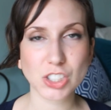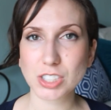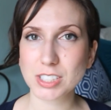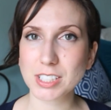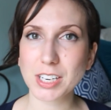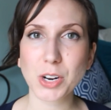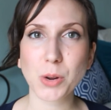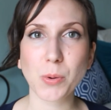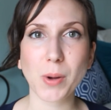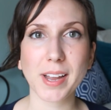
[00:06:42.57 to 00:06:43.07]

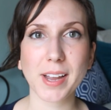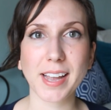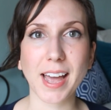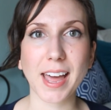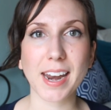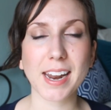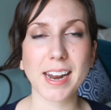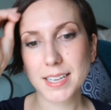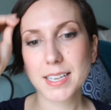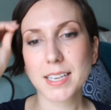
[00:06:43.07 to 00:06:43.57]
didn't quite
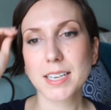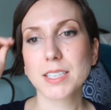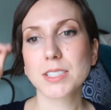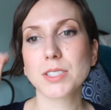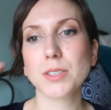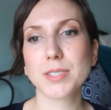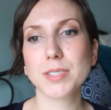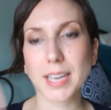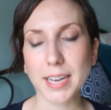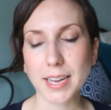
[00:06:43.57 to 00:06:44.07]
get it.
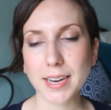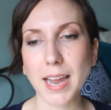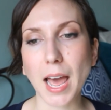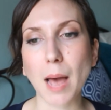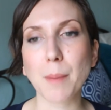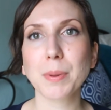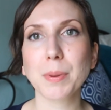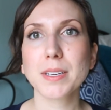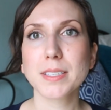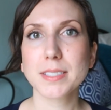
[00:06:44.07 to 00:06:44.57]
So second
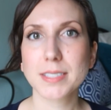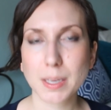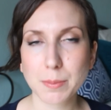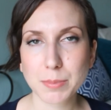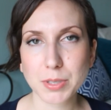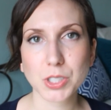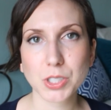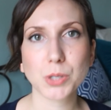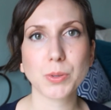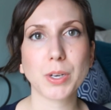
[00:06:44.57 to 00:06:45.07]
nap,
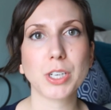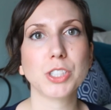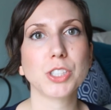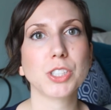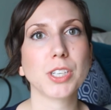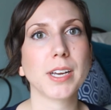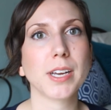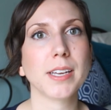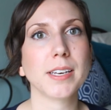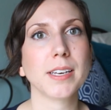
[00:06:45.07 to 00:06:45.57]
same
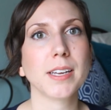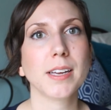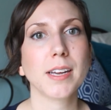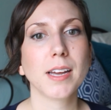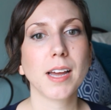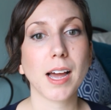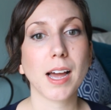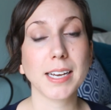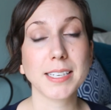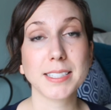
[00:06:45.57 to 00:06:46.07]
situation,
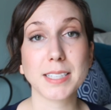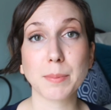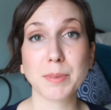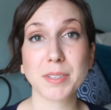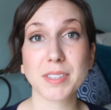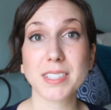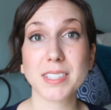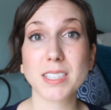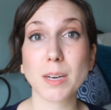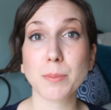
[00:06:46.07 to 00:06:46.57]

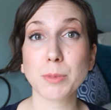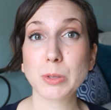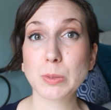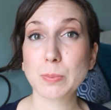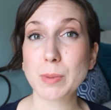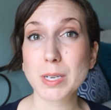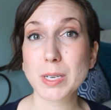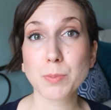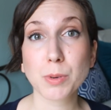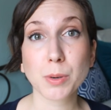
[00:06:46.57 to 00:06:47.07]
except this time it
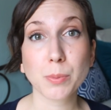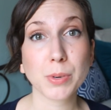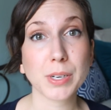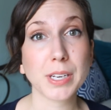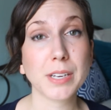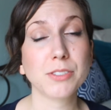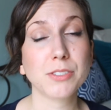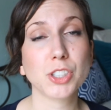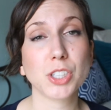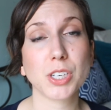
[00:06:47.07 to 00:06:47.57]
was much more
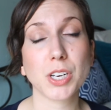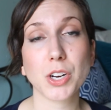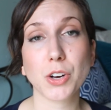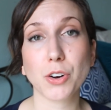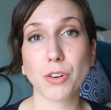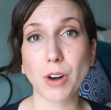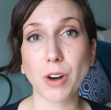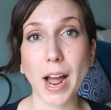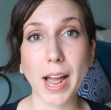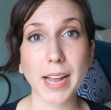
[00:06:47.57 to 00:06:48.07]
brief. She didn't
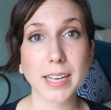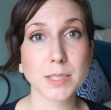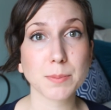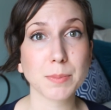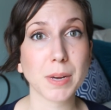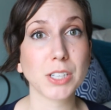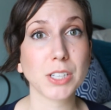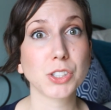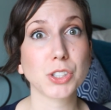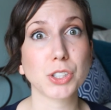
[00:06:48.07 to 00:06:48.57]
cry as
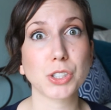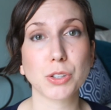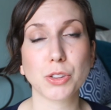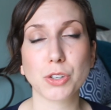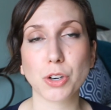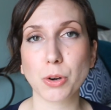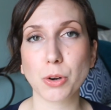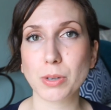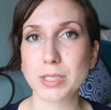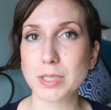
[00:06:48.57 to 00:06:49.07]
much or
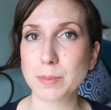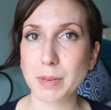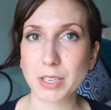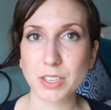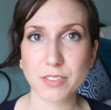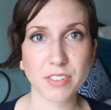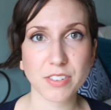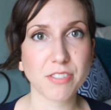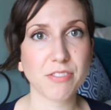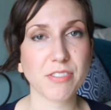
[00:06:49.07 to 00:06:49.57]
throw as
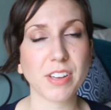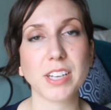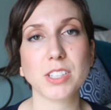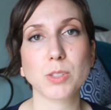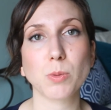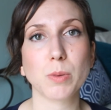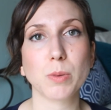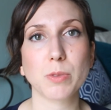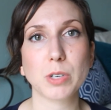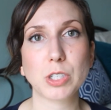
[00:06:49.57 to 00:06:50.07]
much of a
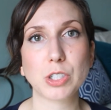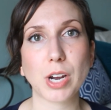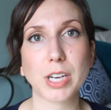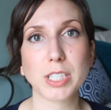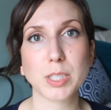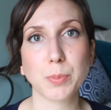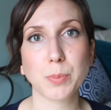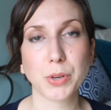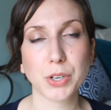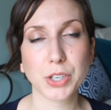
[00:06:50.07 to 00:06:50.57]
fit when we
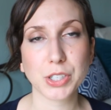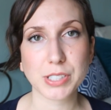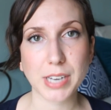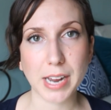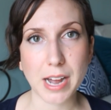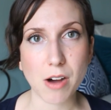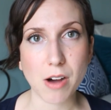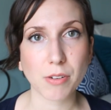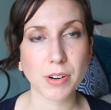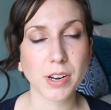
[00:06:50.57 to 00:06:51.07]
tried to put her
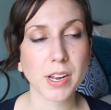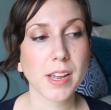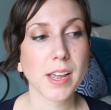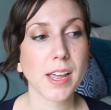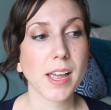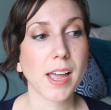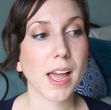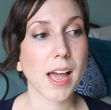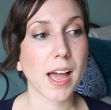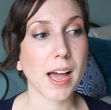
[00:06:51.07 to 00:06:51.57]
down.
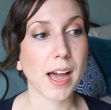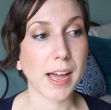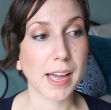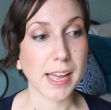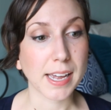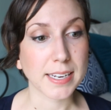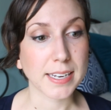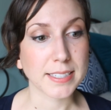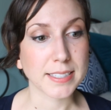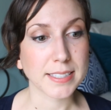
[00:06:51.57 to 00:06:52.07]

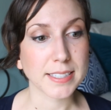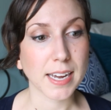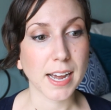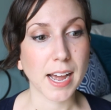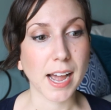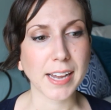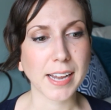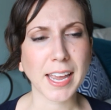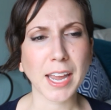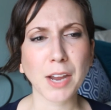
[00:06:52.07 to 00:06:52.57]
And
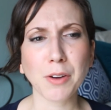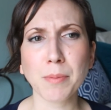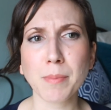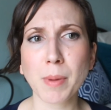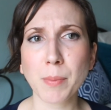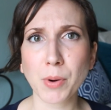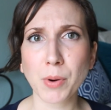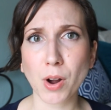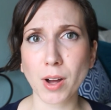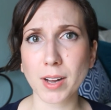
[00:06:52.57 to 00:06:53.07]
I can't
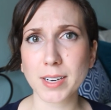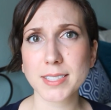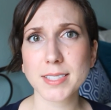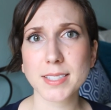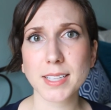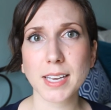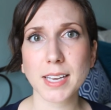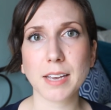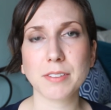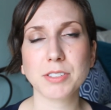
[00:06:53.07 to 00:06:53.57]
remember
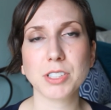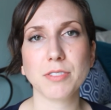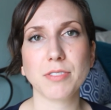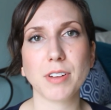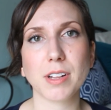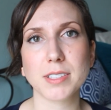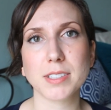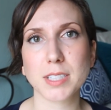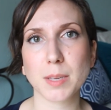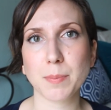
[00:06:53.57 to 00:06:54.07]
honestly if she
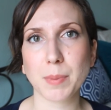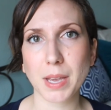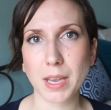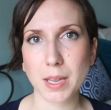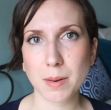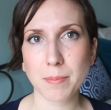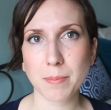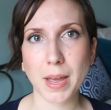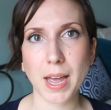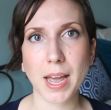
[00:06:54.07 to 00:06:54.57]
fell asleep
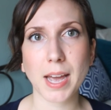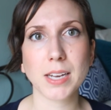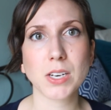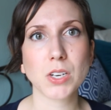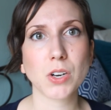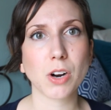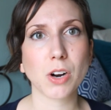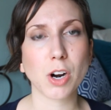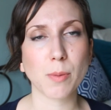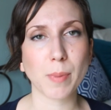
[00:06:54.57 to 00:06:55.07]
in
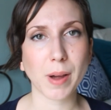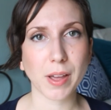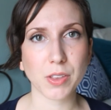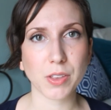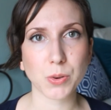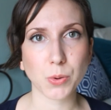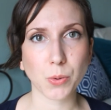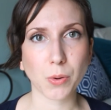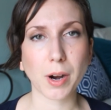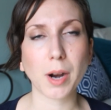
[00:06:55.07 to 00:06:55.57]
bed or by
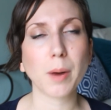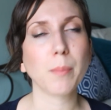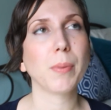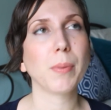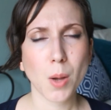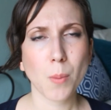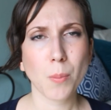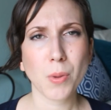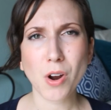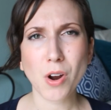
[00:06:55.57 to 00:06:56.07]
the door,
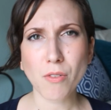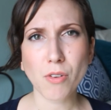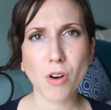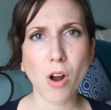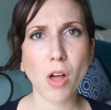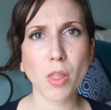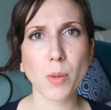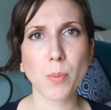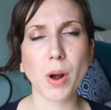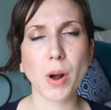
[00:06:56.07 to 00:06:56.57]
but, but
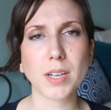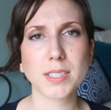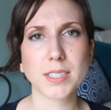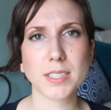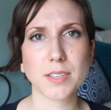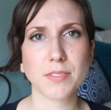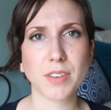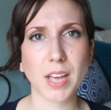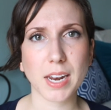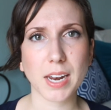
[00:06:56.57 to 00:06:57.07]
overall the
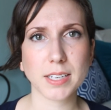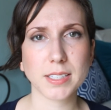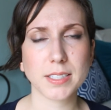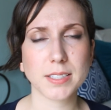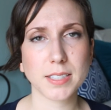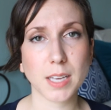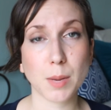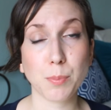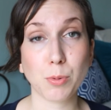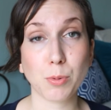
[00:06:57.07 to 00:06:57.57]
process of getting to
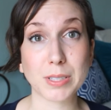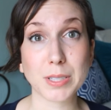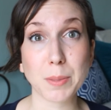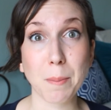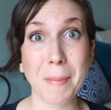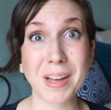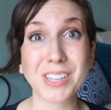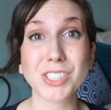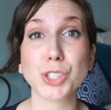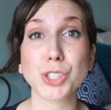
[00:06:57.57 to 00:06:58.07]
sleep was
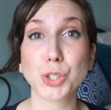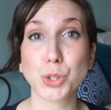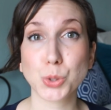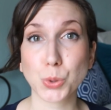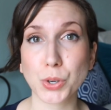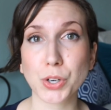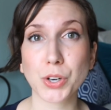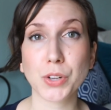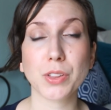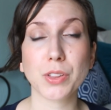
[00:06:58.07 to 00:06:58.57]
much
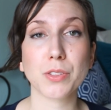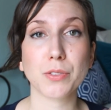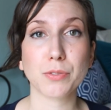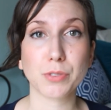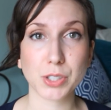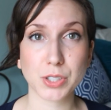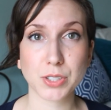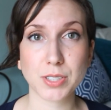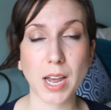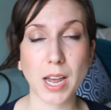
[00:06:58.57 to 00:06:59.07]
shorter than the
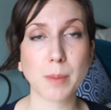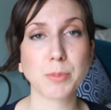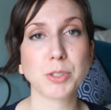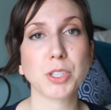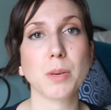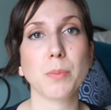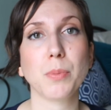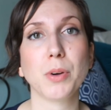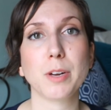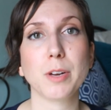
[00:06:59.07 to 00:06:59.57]
first time.
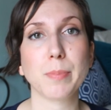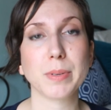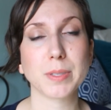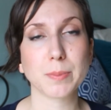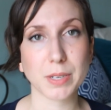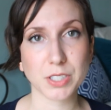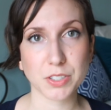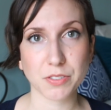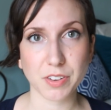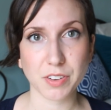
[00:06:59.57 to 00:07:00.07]
She didn't put up
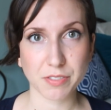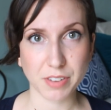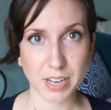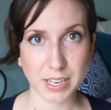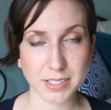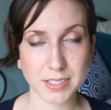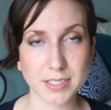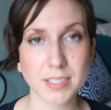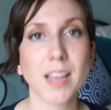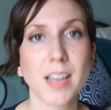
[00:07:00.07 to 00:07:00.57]
as much of a
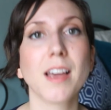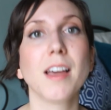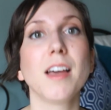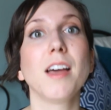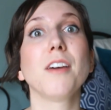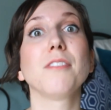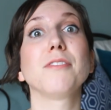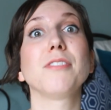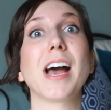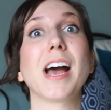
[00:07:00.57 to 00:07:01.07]
fuss.
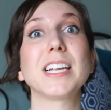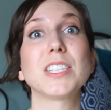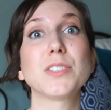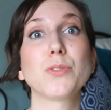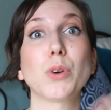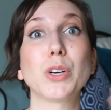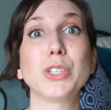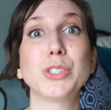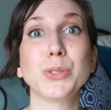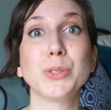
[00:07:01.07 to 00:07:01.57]
Fast
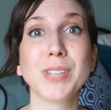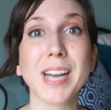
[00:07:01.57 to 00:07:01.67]
forward to